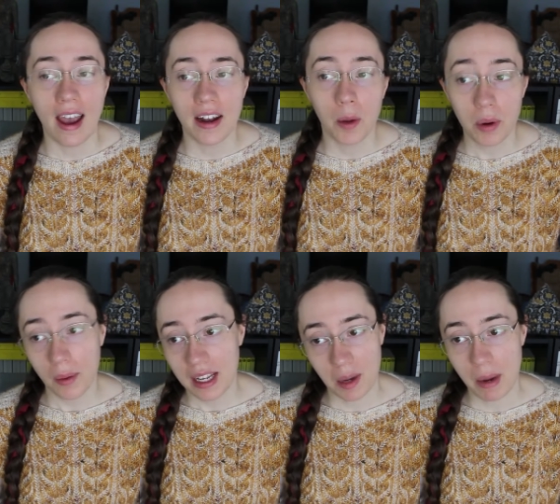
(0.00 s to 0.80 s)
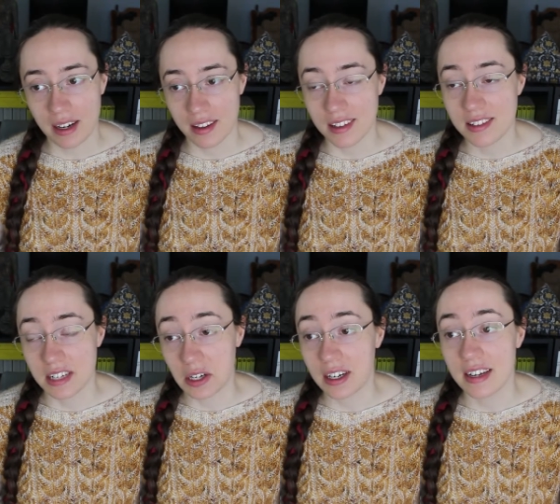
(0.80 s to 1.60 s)
and I'll probably come back to this
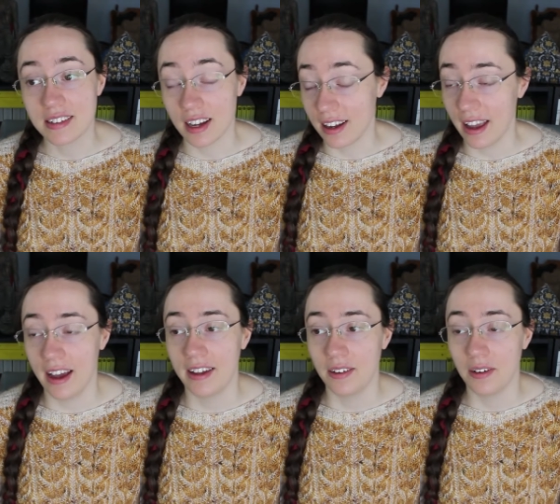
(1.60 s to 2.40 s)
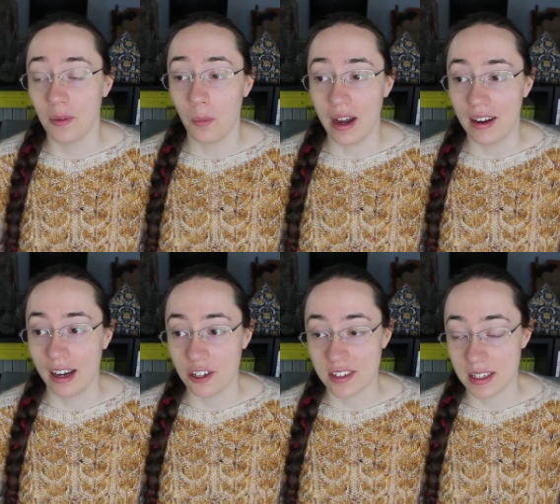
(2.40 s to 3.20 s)
series again when
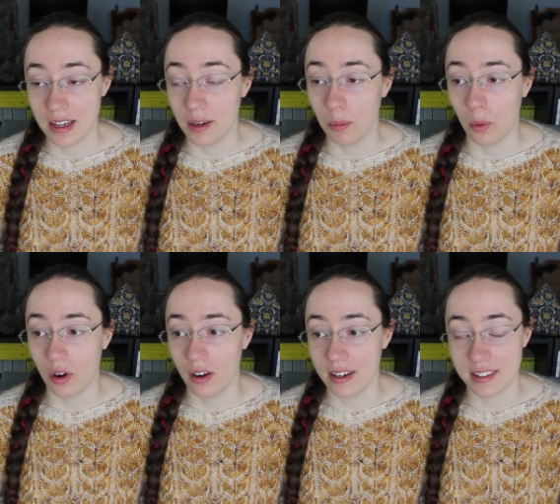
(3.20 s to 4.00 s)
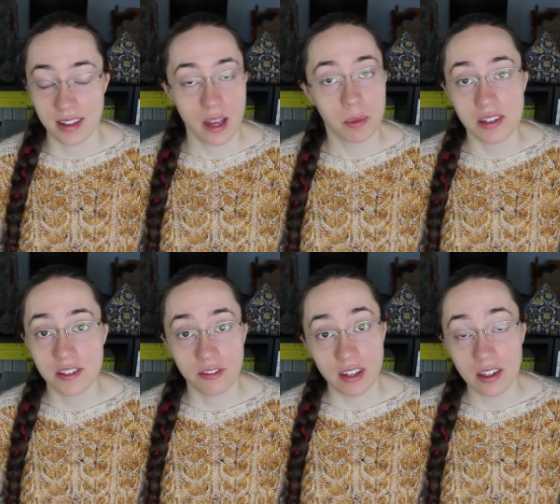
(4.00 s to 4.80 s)
I just need more
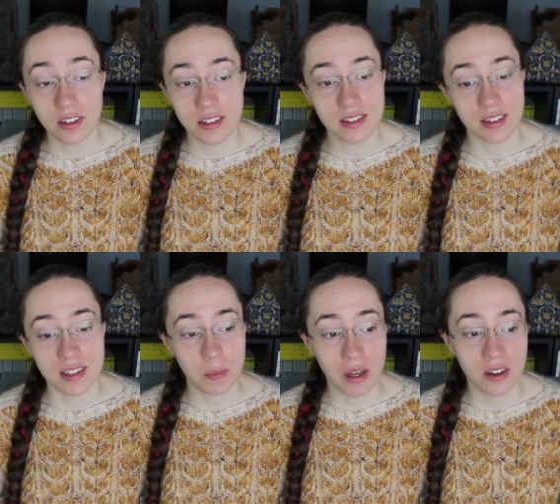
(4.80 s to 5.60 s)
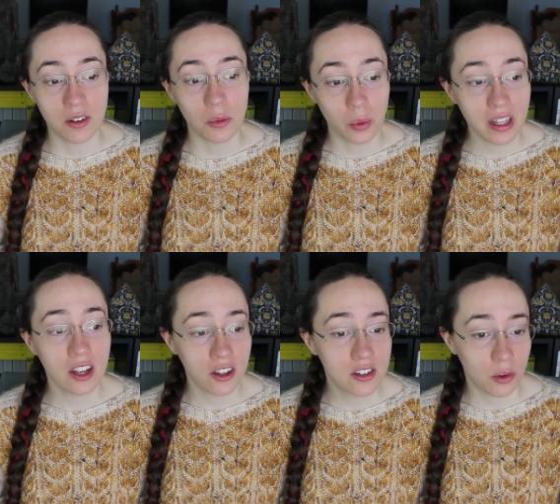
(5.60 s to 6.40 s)
escapist feels. It's been really
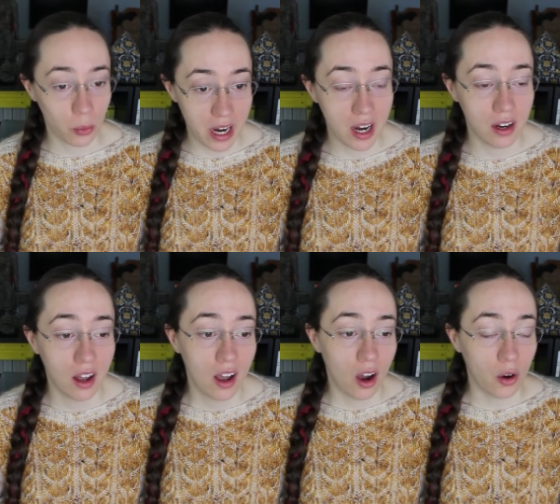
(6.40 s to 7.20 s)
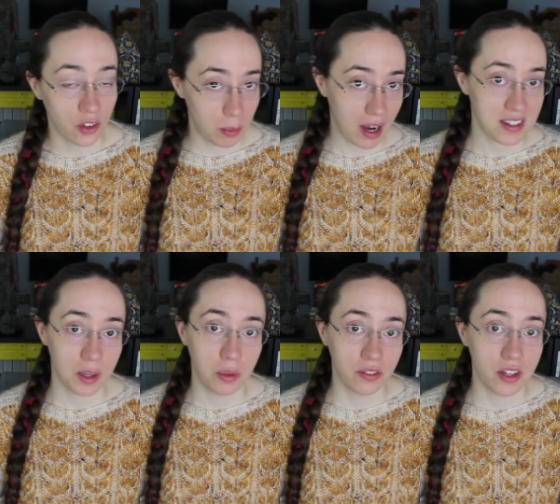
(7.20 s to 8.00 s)
good to read over the past
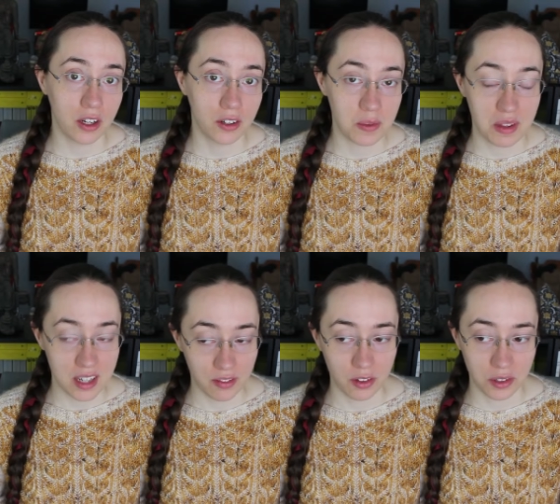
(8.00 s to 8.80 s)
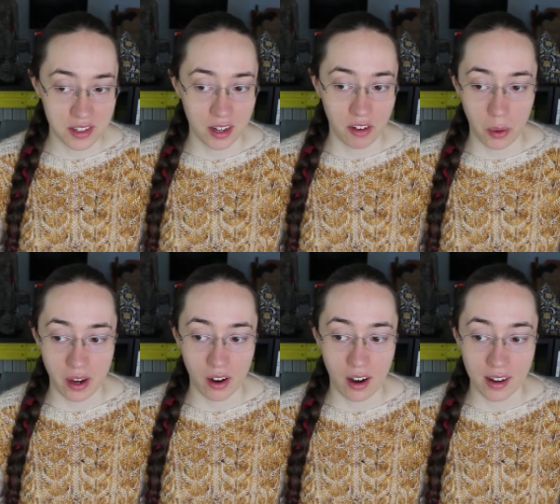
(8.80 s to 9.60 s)
couple of years with difficult stuff
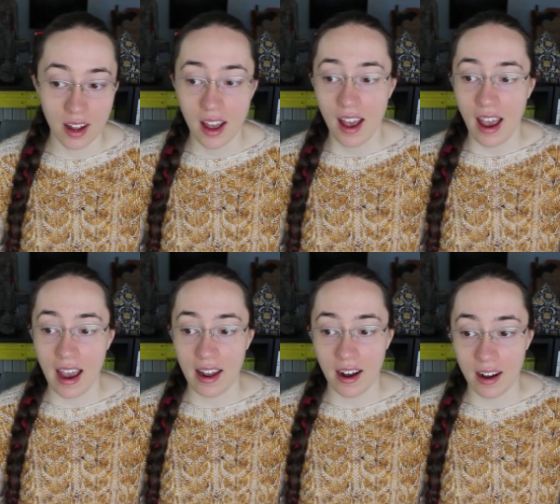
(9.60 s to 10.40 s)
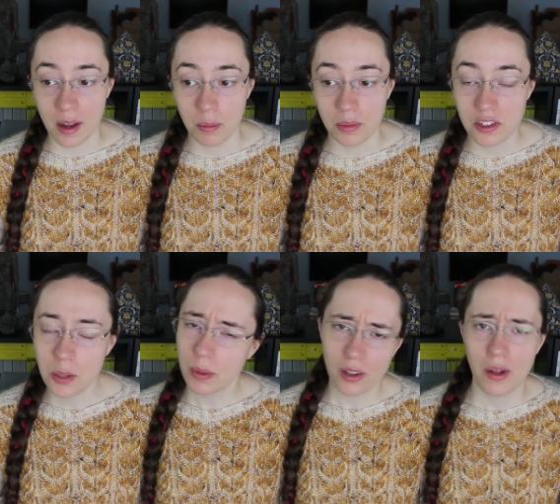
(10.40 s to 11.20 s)
going on and I'm
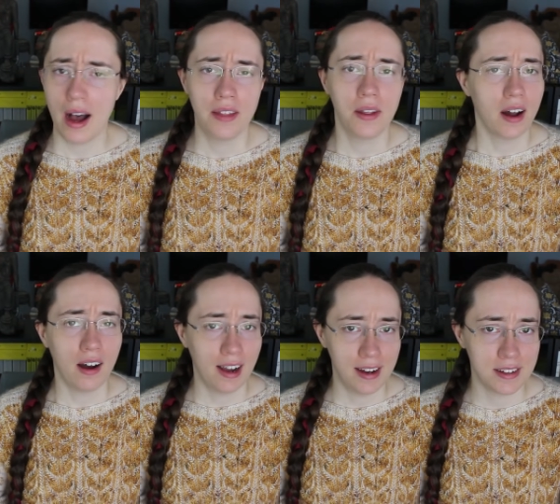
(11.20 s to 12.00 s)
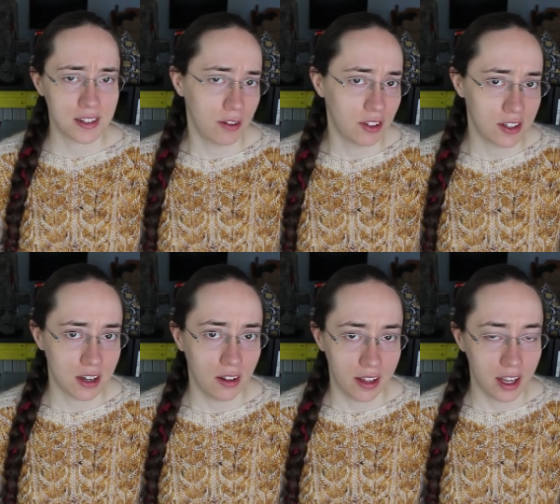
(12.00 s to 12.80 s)
super glad that I discovered
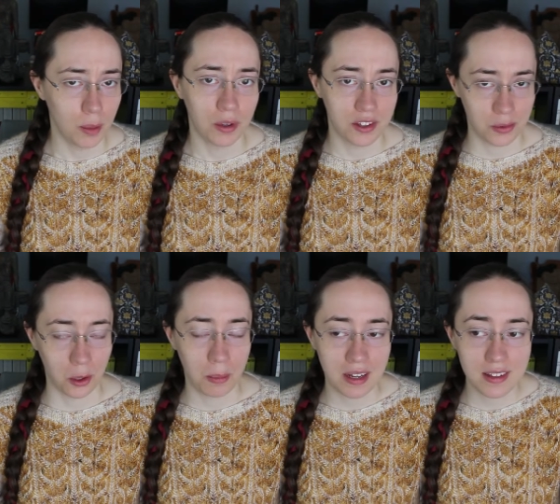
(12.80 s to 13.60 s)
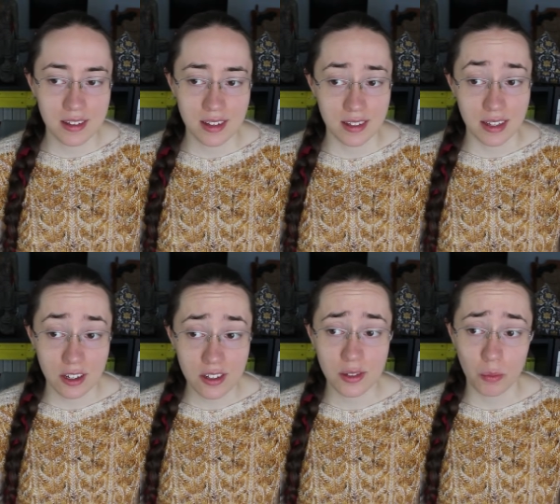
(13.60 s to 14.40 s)
Talia Hibbert's romances because they
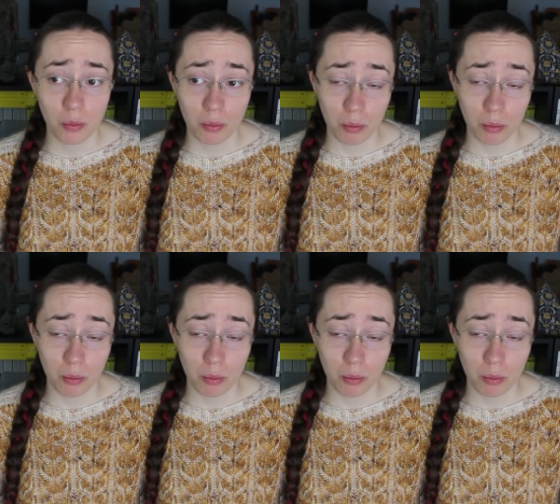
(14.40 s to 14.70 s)
just